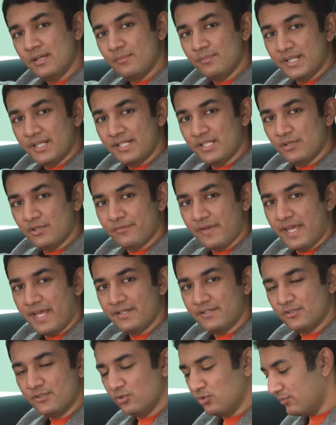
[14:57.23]
plenty of
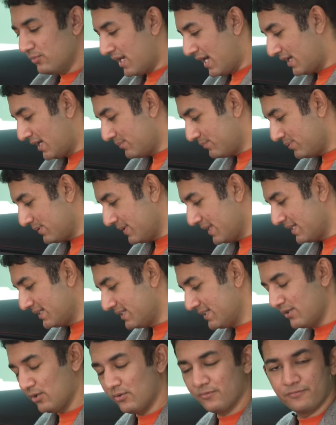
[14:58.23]
headroom, and
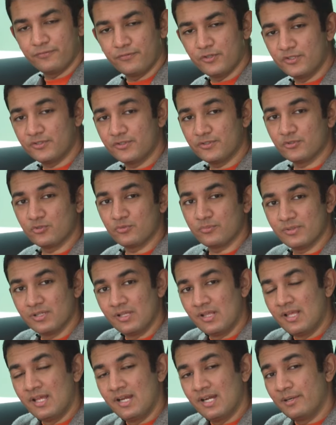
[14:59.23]
plenty of foot room.
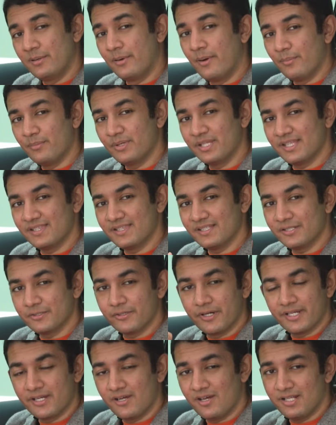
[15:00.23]
Remember that the
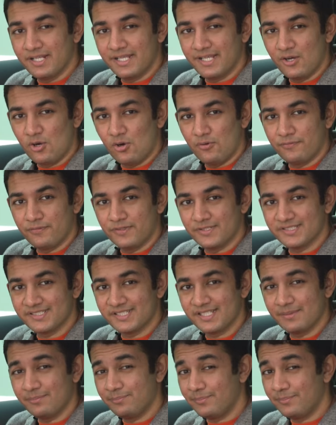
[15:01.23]
Grecale offers the